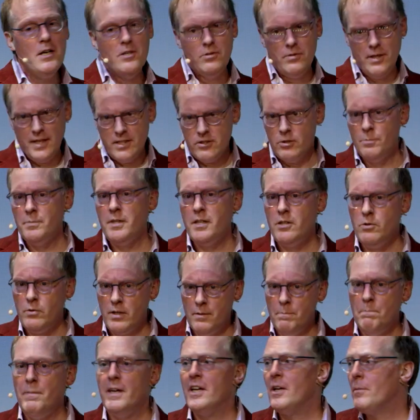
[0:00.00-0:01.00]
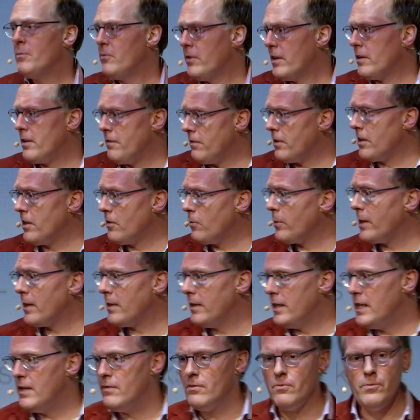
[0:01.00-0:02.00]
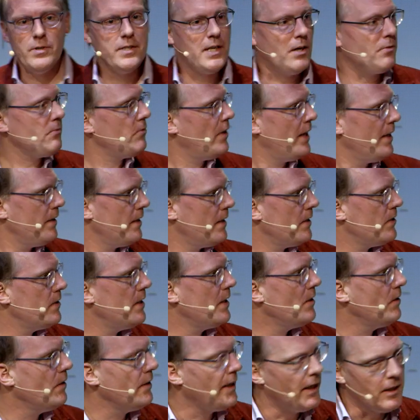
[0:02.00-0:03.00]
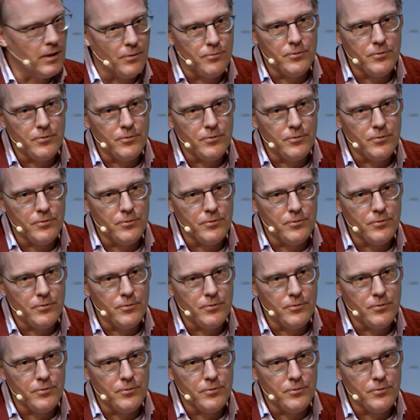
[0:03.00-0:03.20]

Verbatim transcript: So that's something you can pick up very, very quickly, even without writing a single line